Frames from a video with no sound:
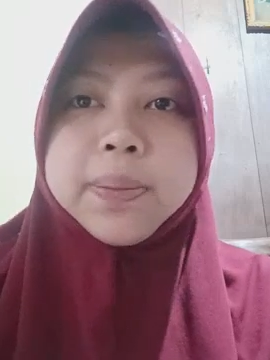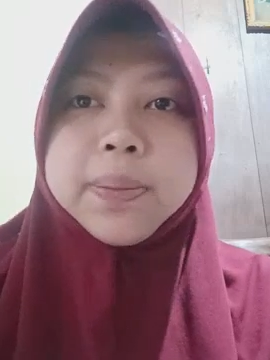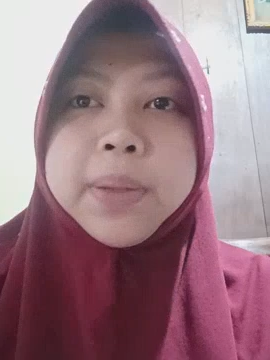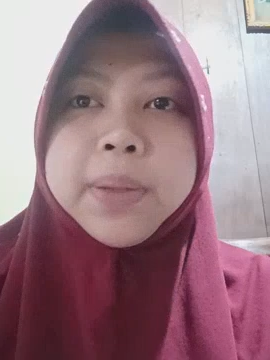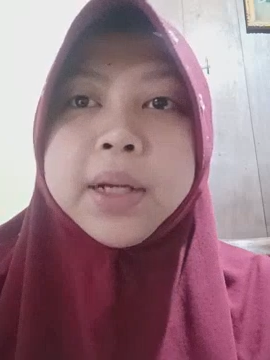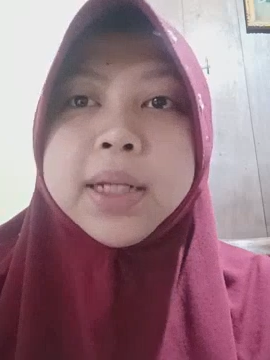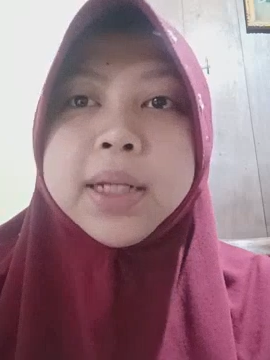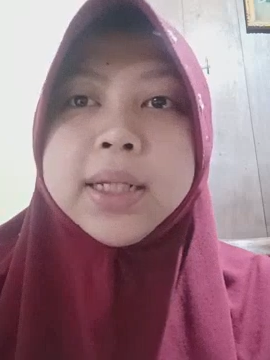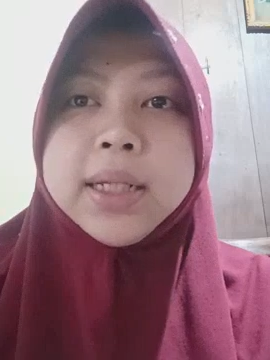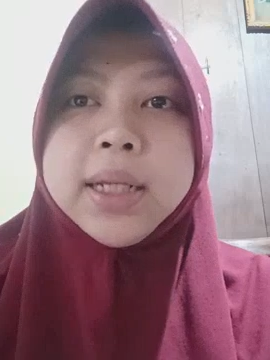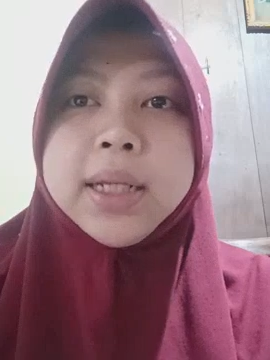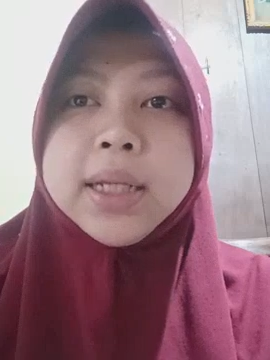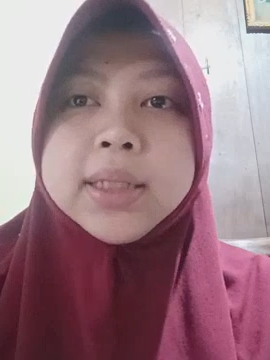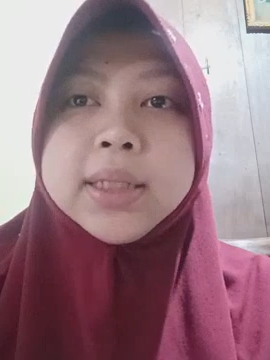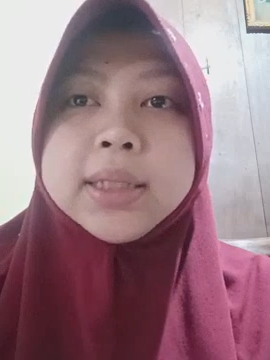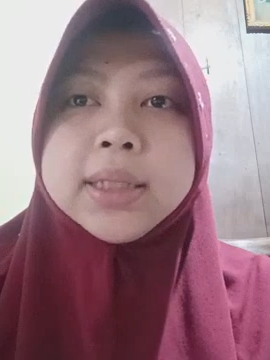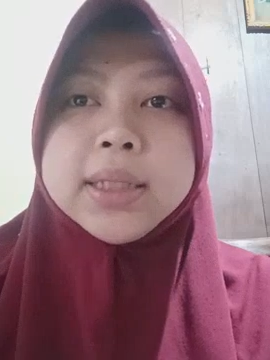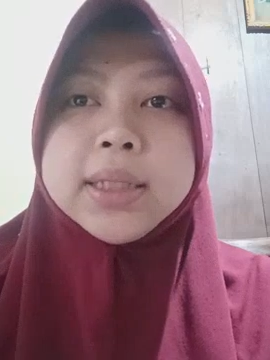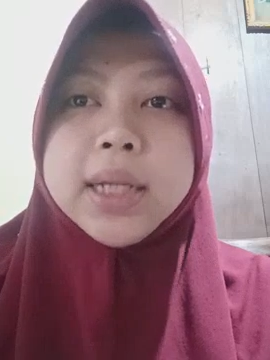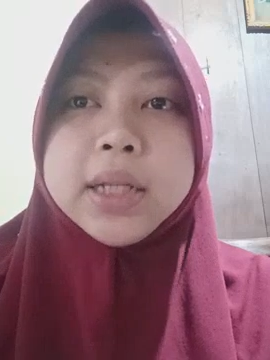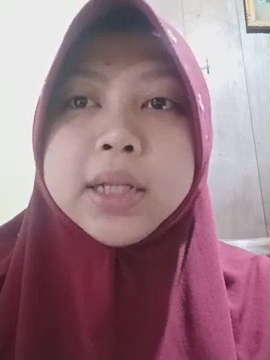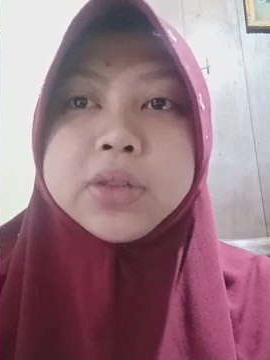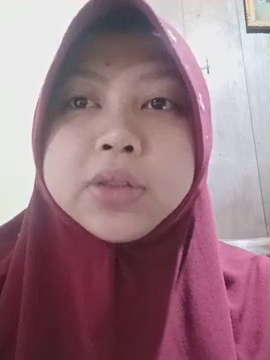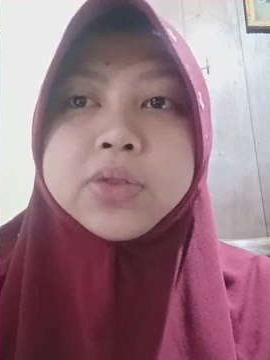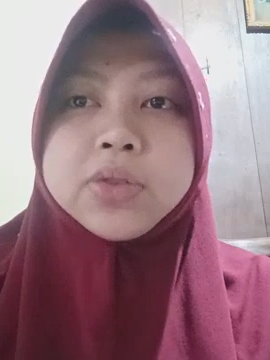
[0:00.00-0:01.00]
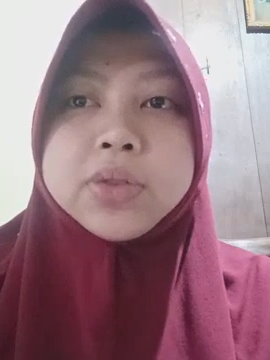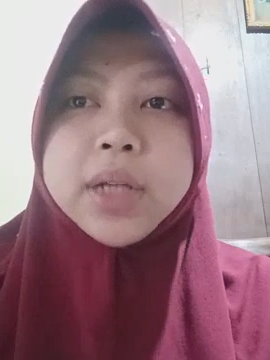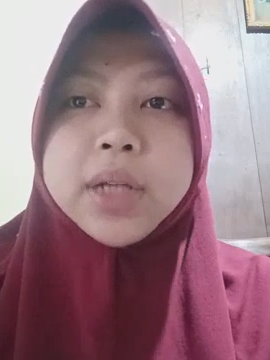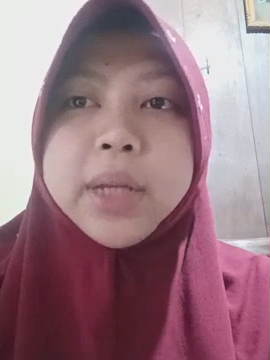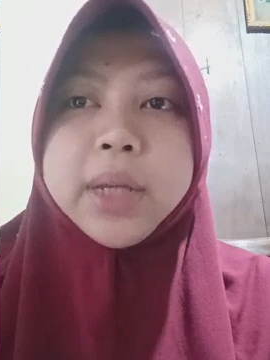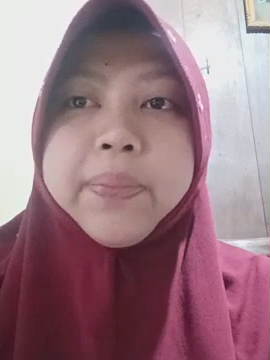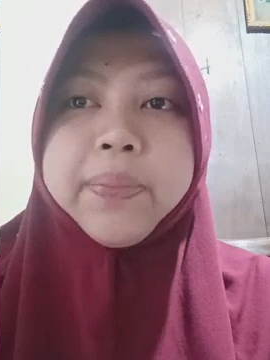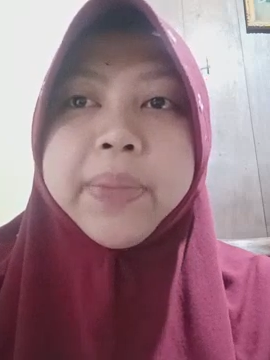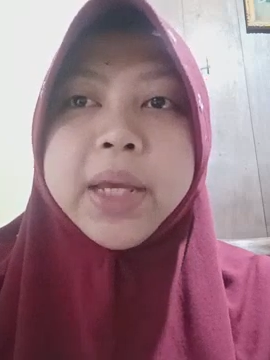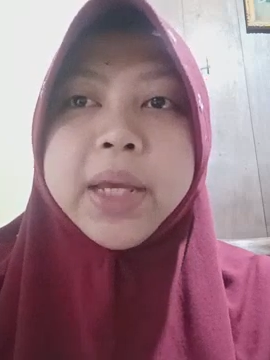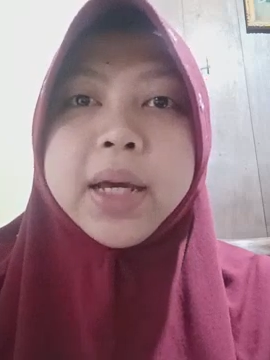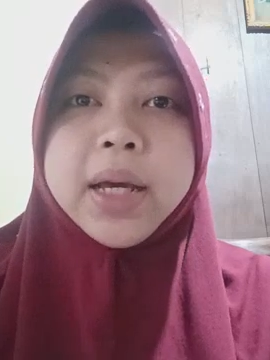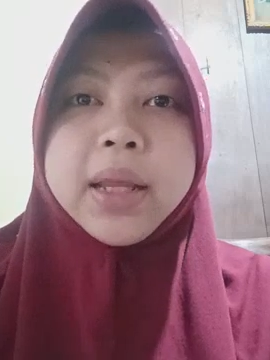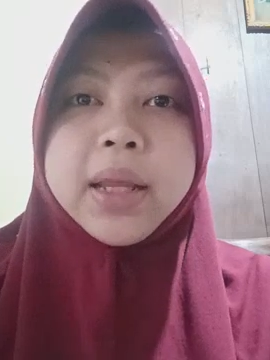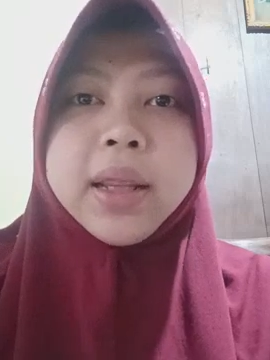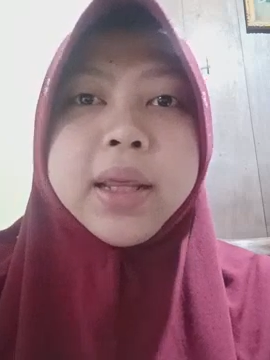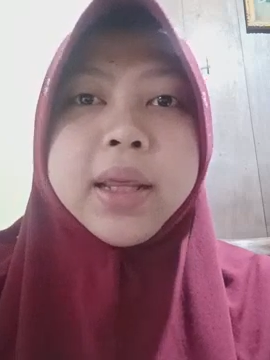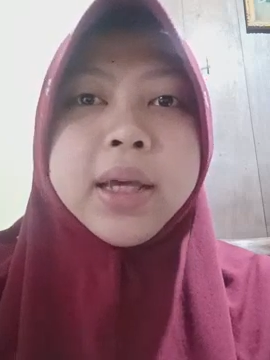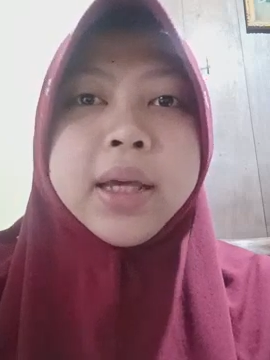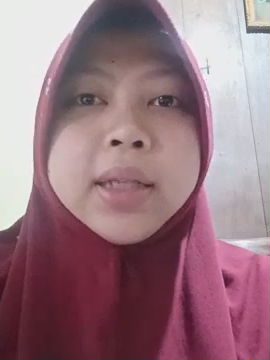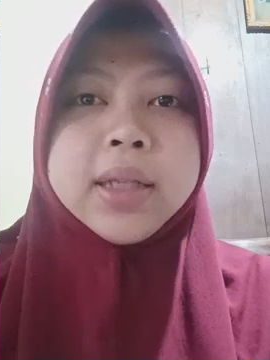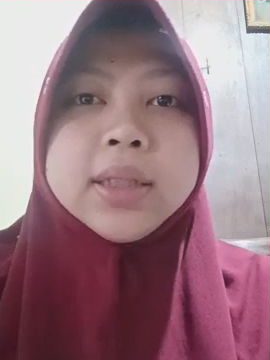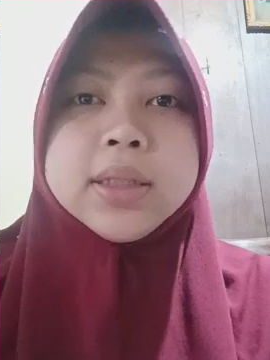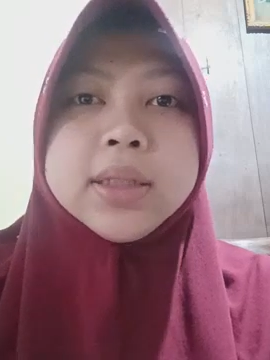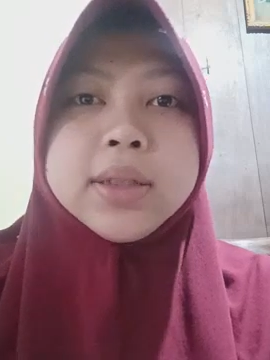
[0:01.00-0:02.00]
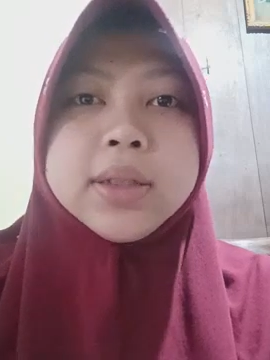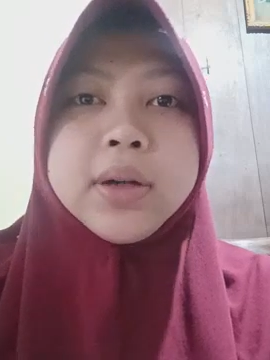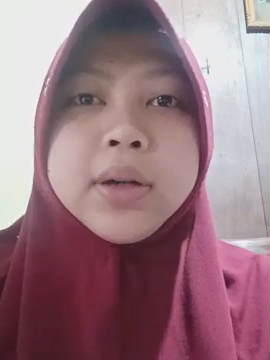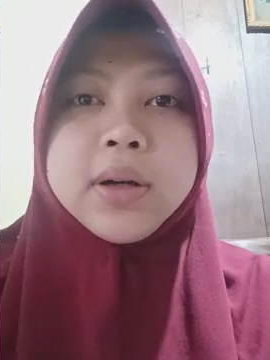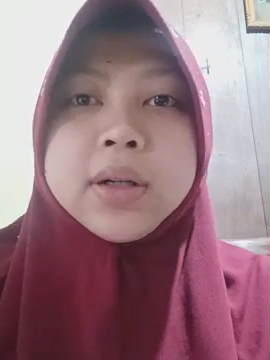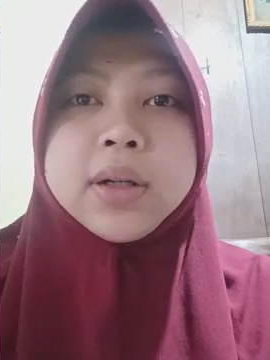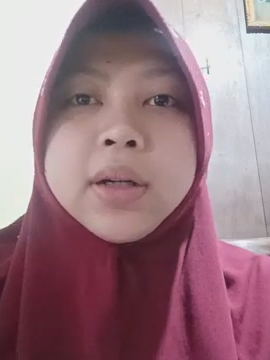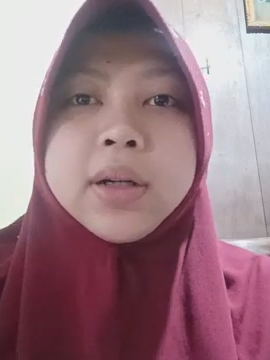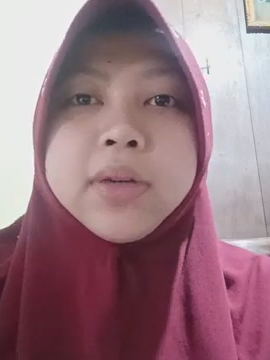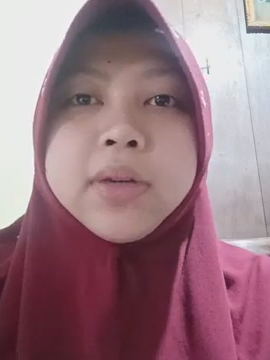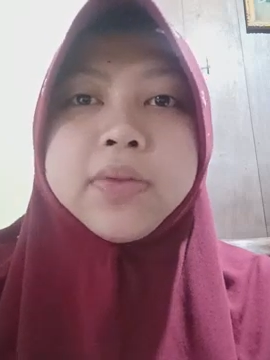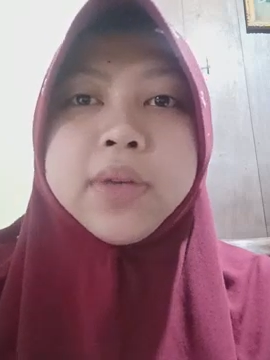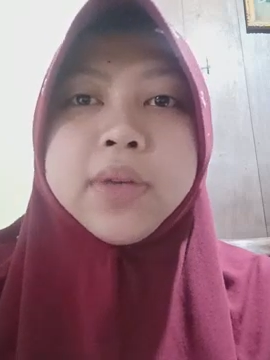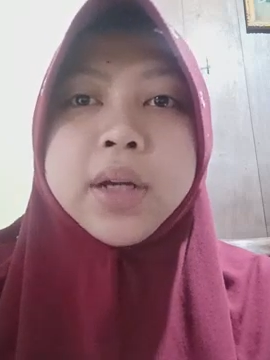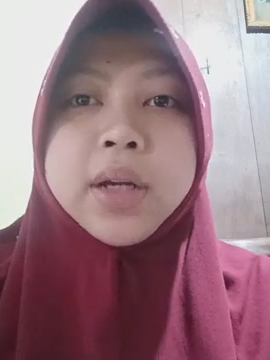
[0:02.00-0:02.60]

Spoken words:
Politics and trade, they sort of